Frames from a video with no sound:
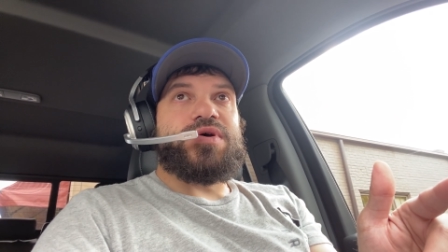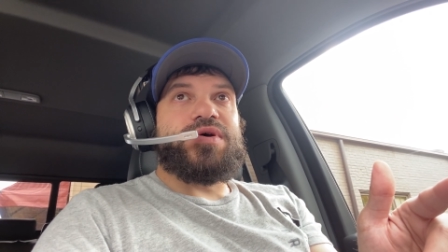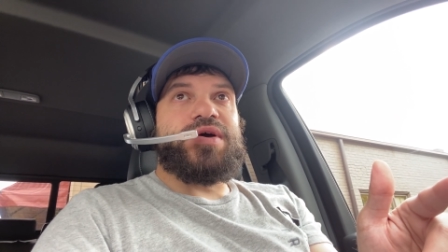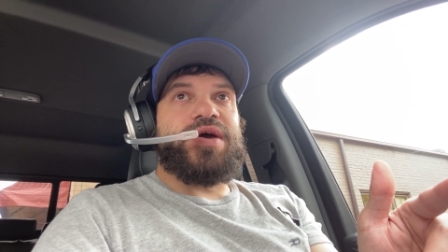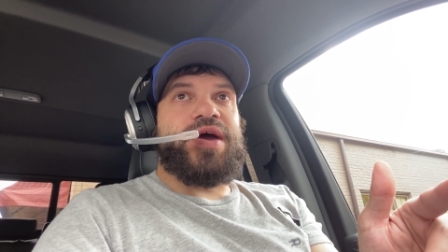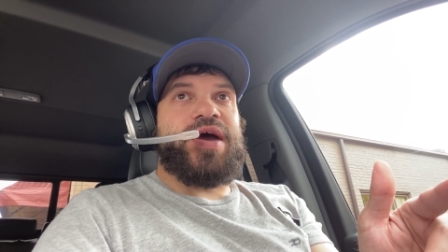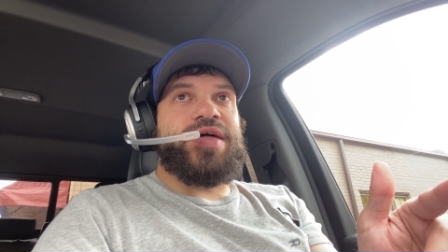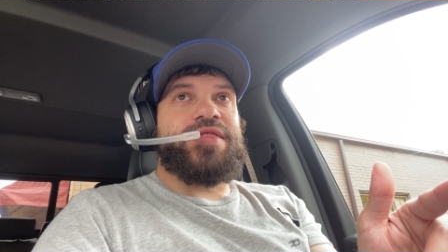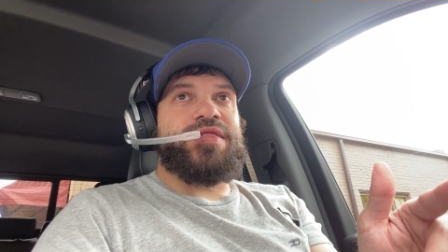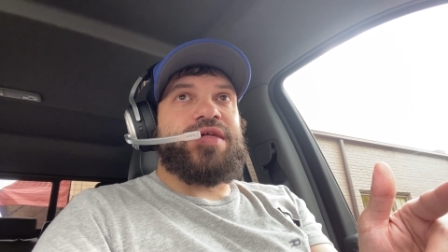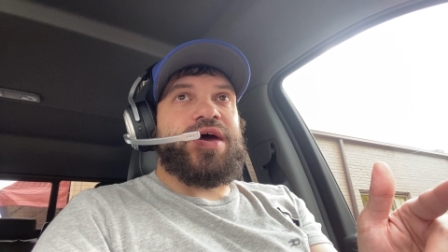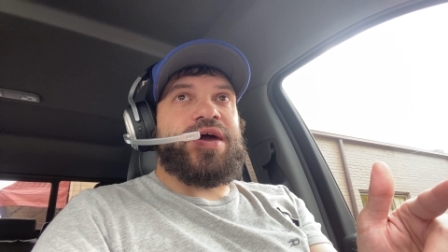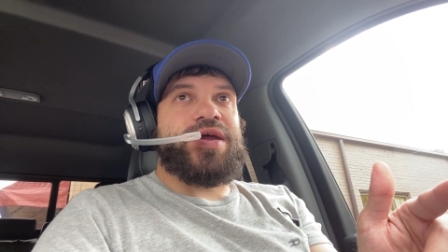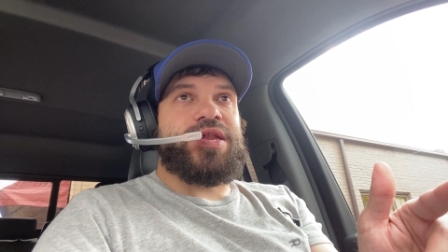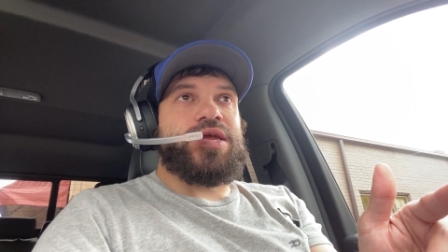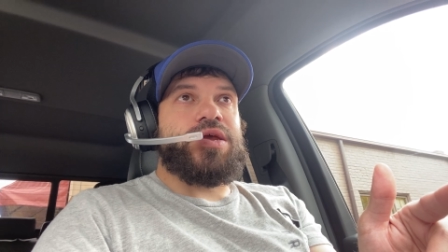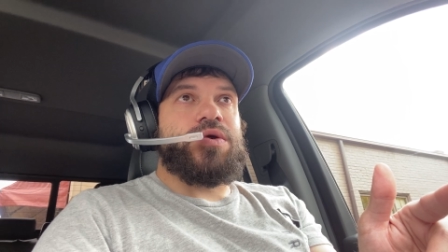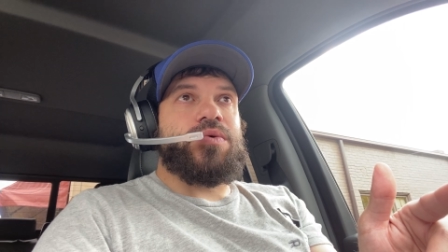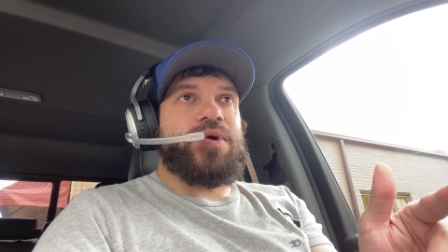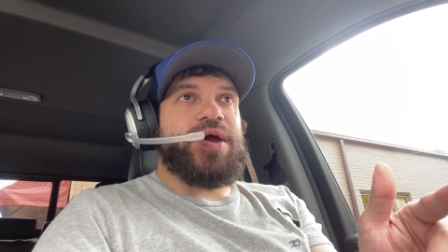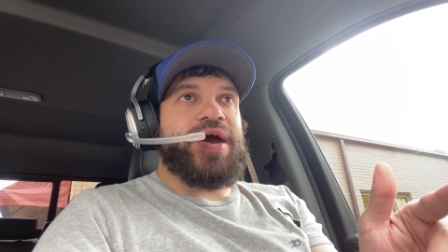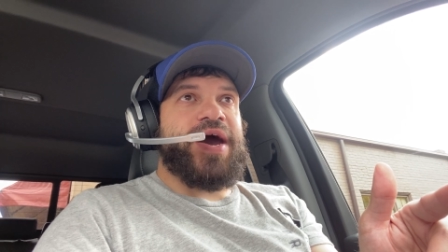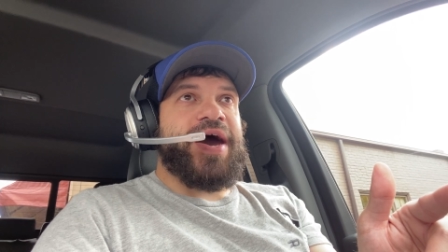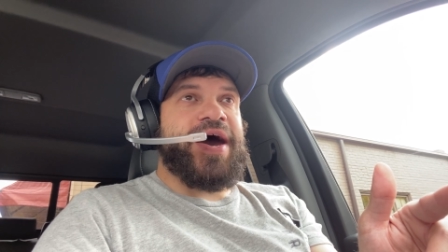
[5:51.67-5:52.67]
And then
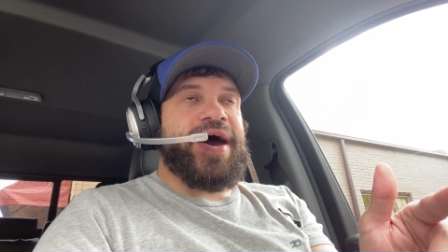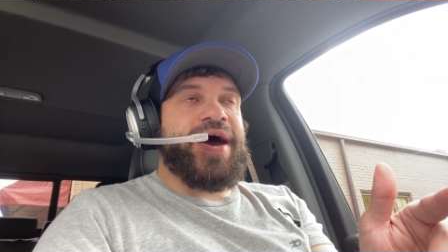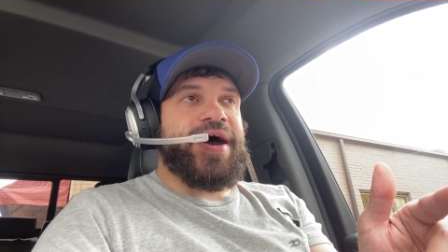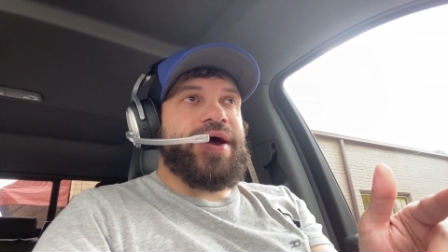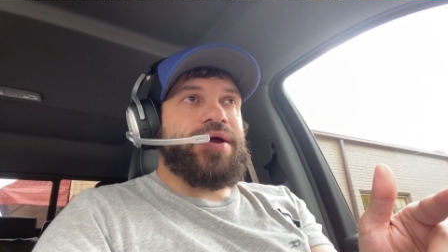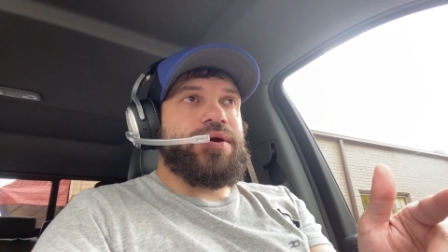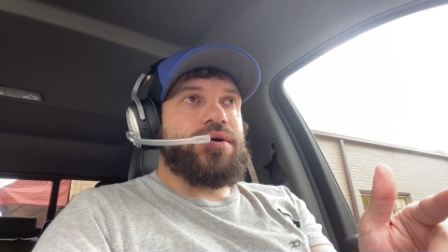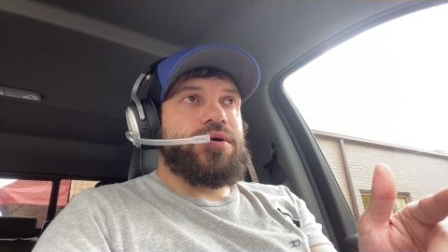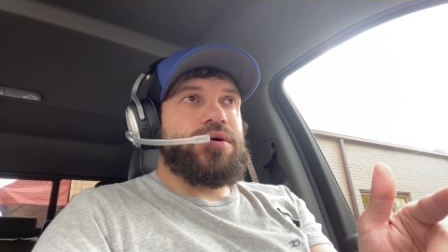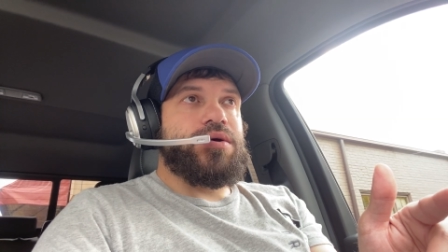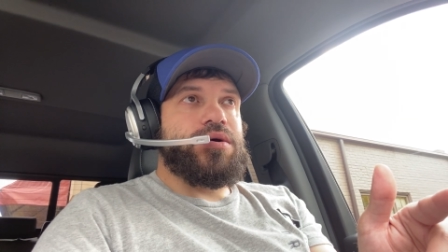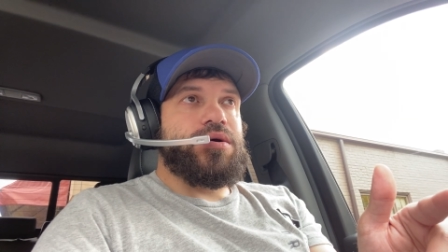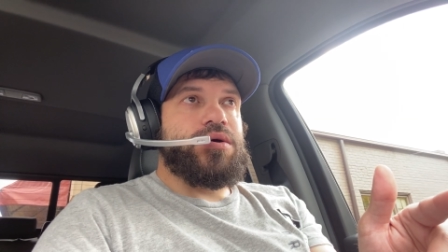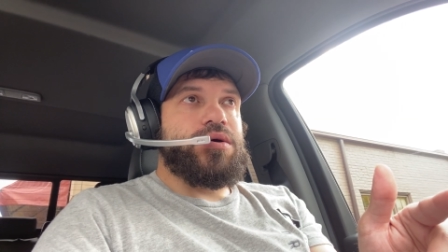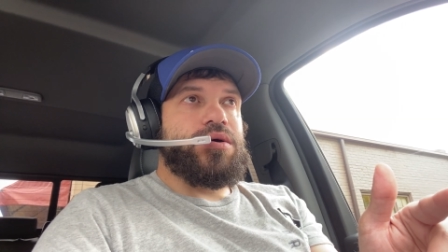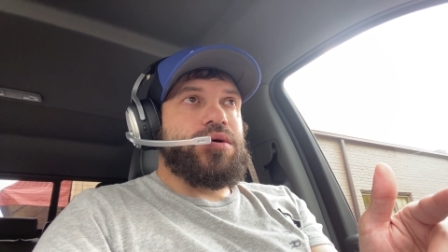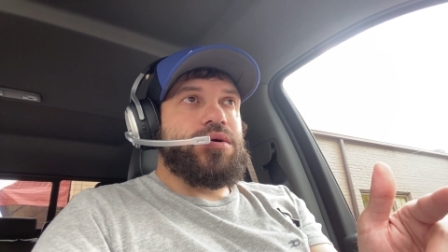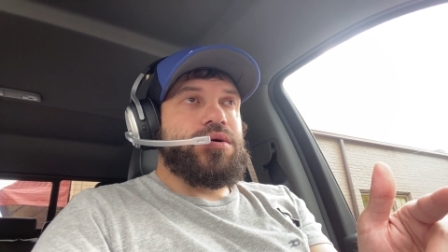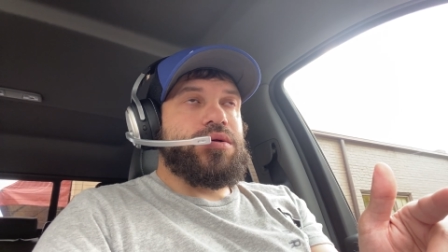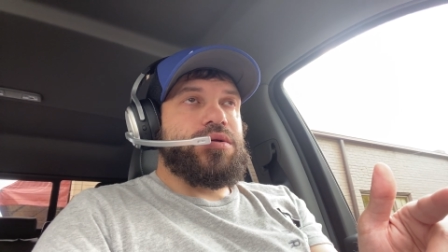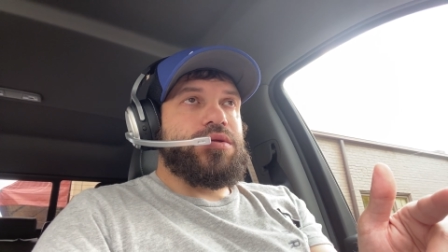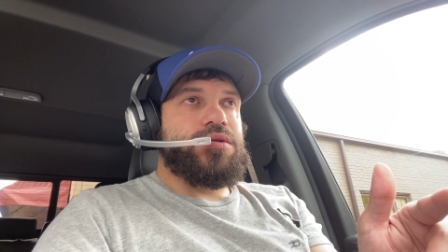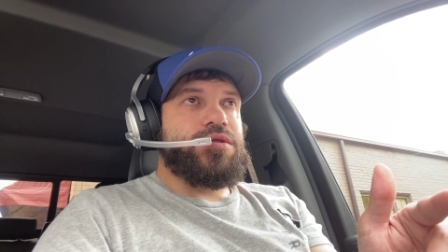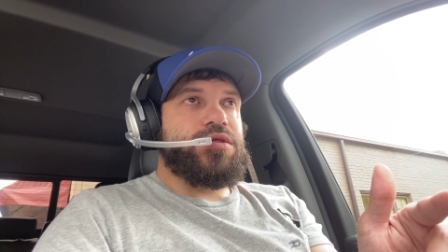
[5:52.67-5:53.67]
you got
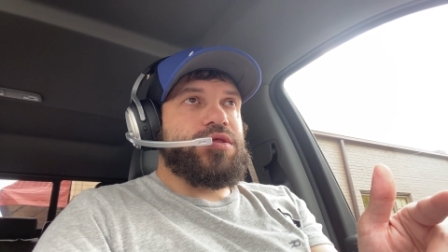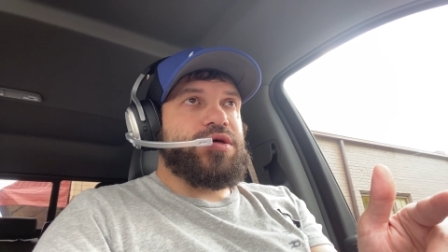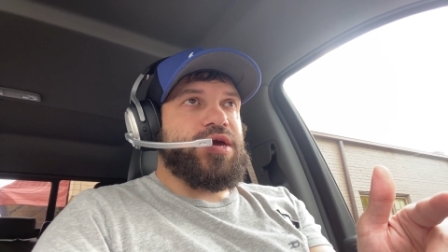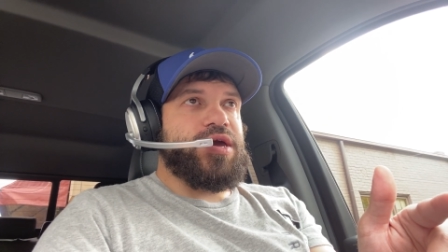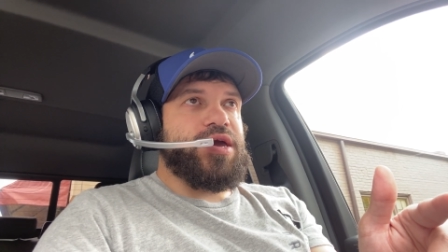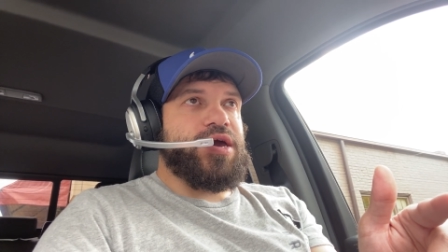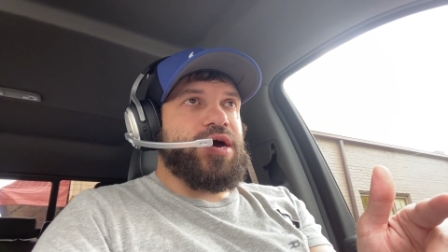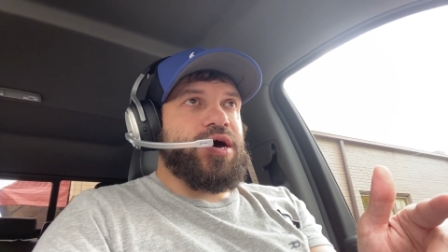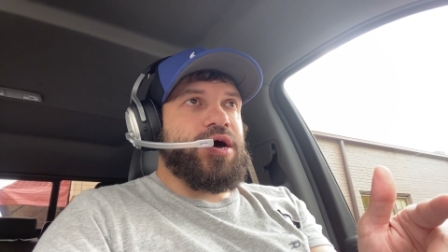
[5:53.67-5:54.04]
the